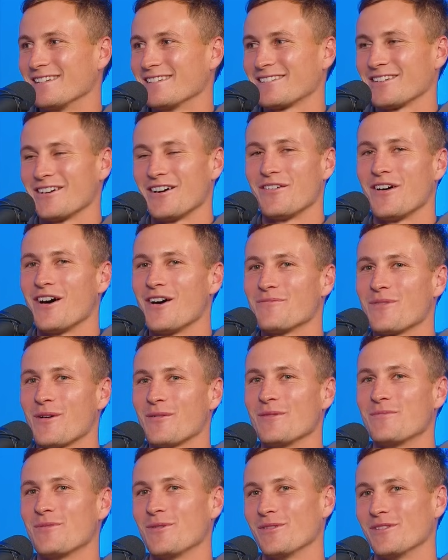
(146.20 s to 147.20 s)
Yeah, so I'll
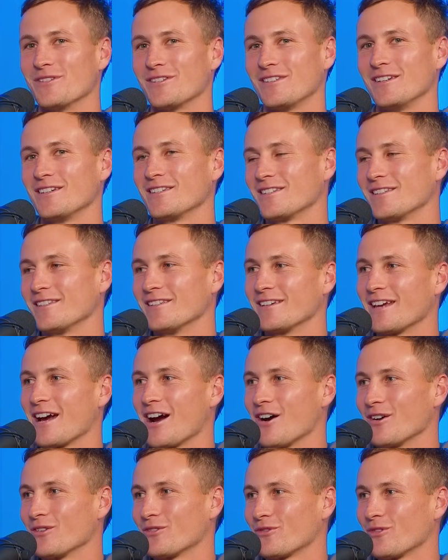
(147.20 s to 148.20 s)
probably put the sticks in the
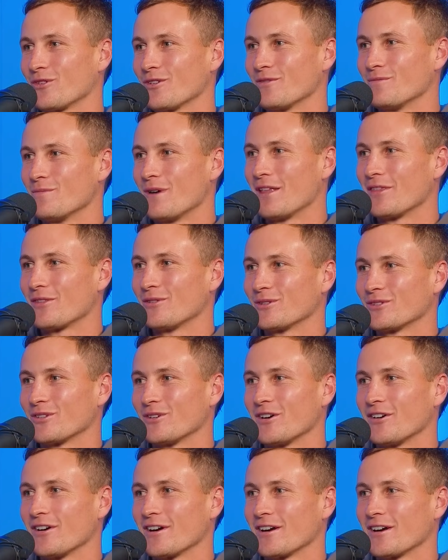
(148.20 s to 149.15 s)
garage for a month or so.